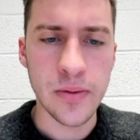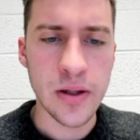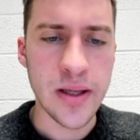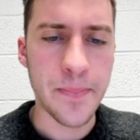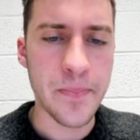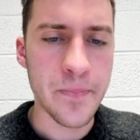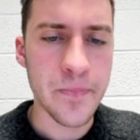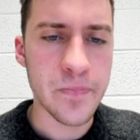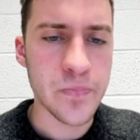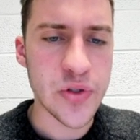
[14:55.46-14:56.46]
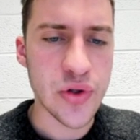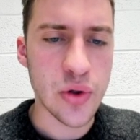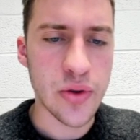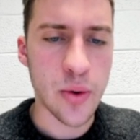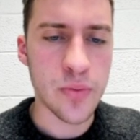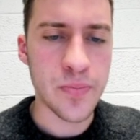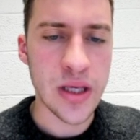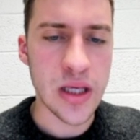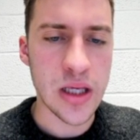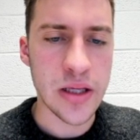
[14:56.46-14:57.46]
Yep. So that would
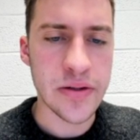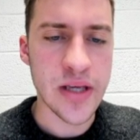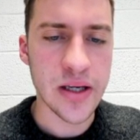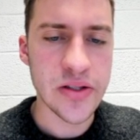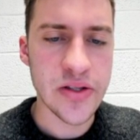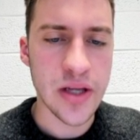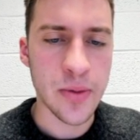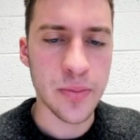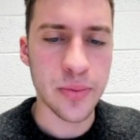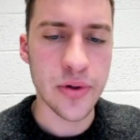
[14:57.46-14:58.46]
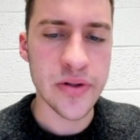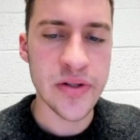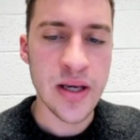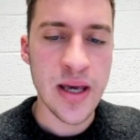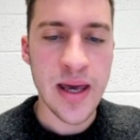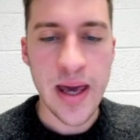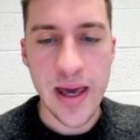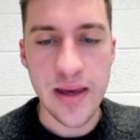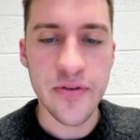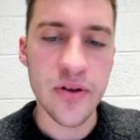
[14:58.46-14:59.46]
be text. I'm going to put,
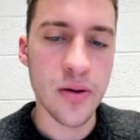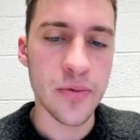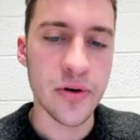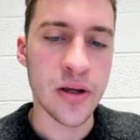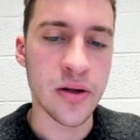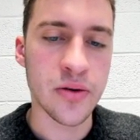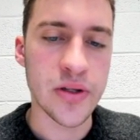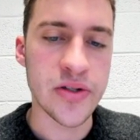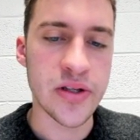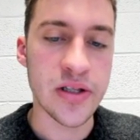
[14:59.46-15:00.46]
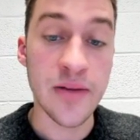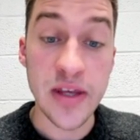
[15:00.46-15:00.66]
hey, if the number increases, if the